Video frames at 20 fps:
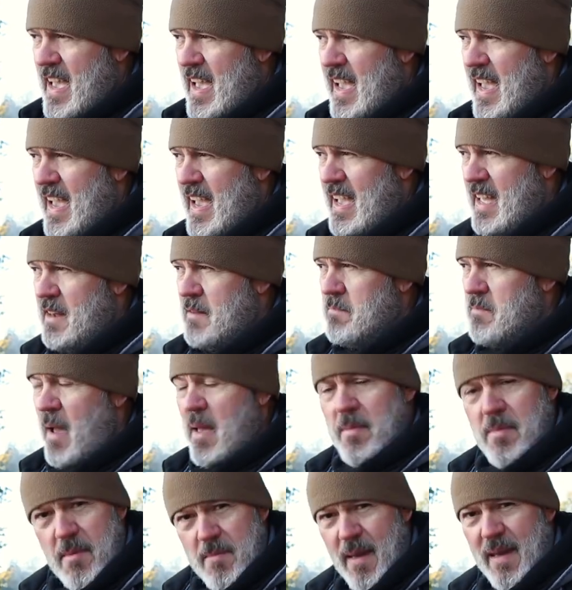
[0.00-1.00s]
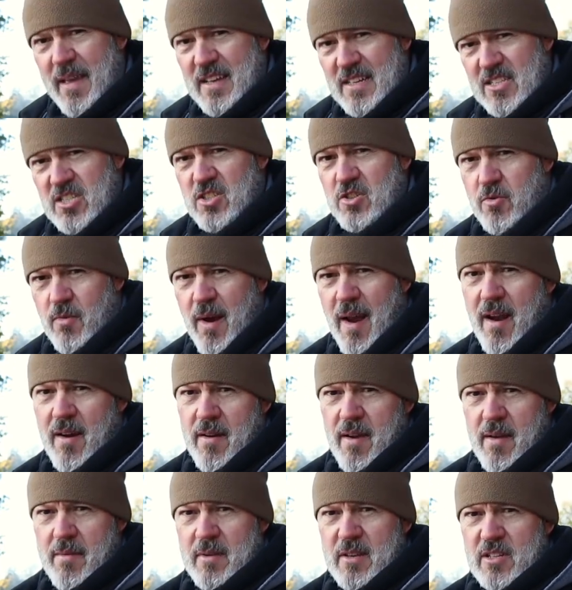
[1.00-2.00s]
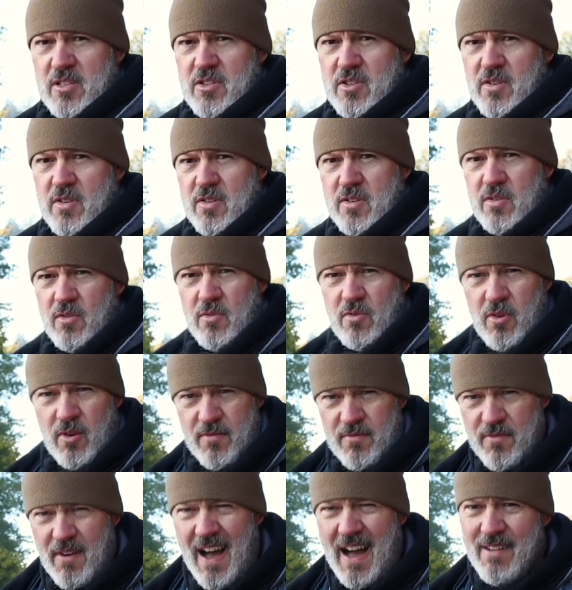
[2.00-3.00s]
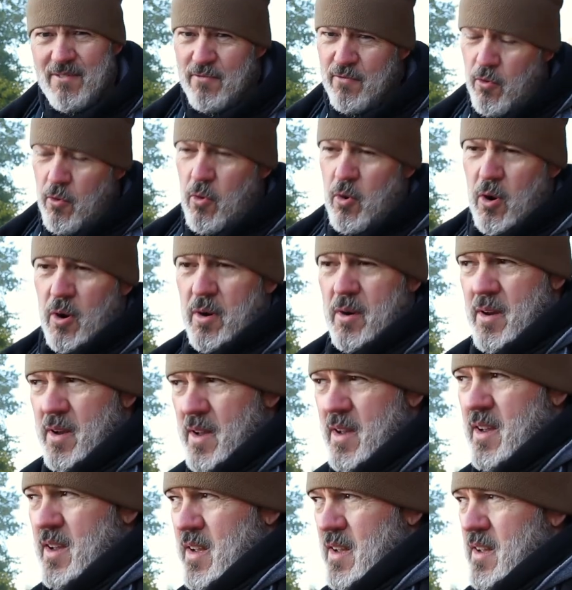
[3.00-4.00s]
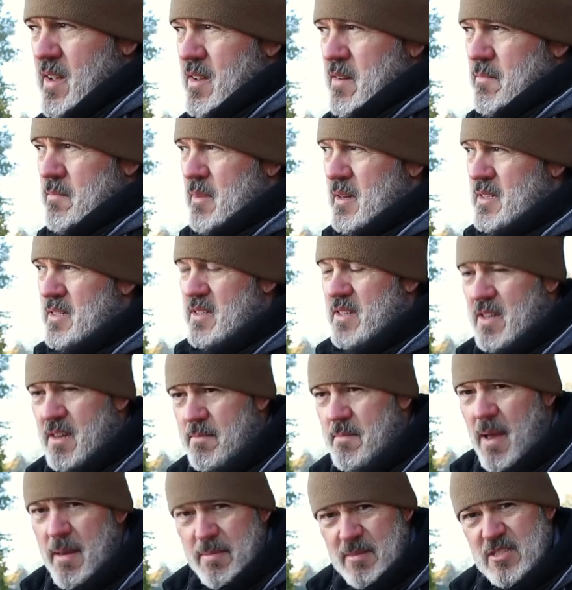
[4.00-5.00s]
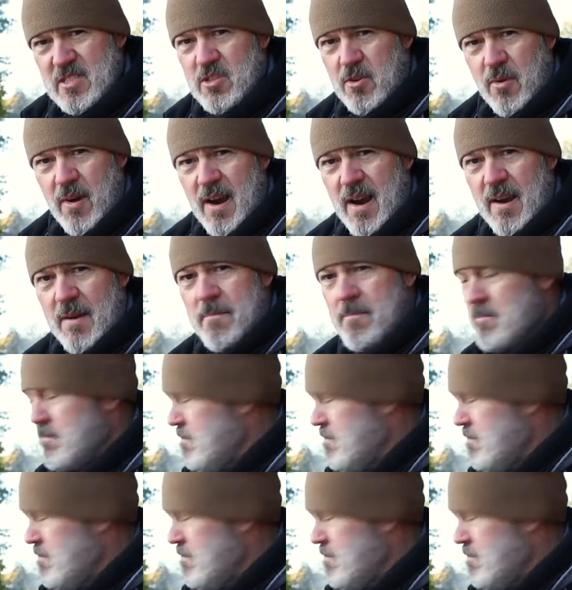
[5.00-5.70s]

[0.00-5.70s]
and maybe make a square image, or 5-4, but maybe square.